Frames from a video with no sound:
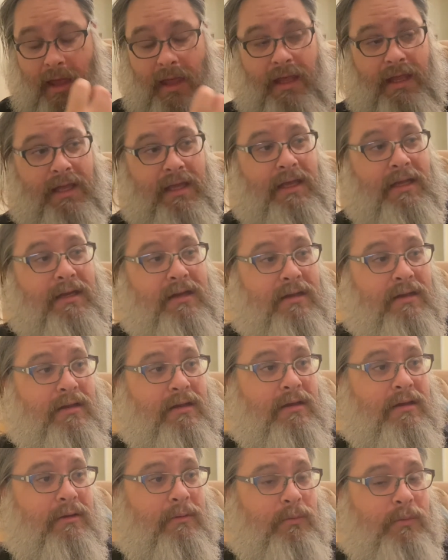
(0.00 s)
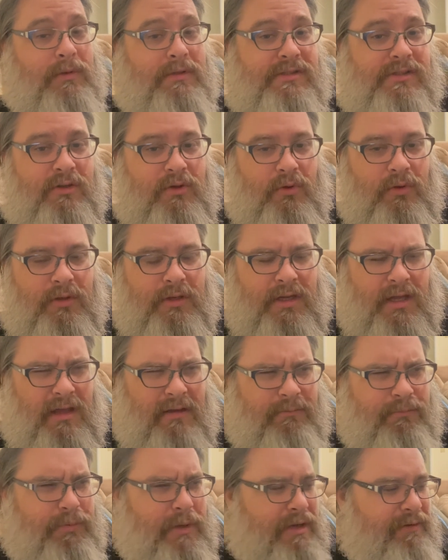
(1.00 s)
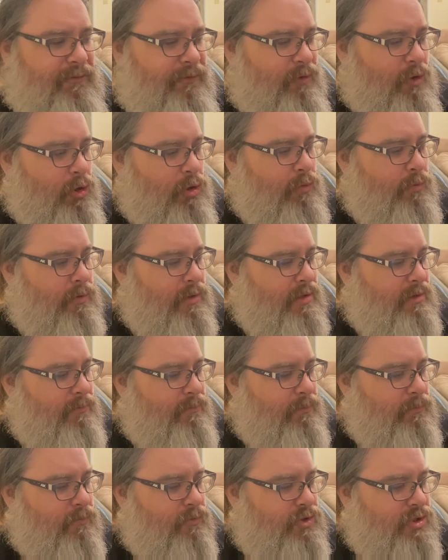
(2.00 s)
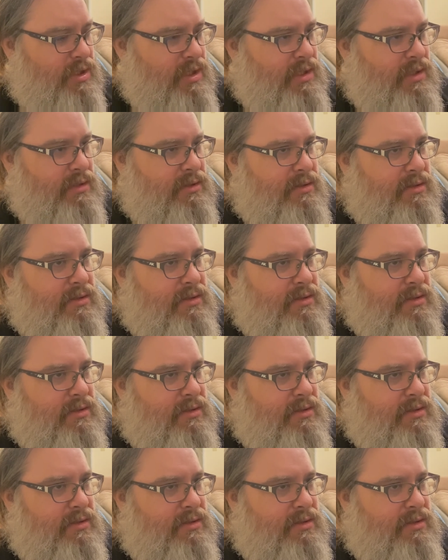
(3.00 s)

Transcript: And I've been following them following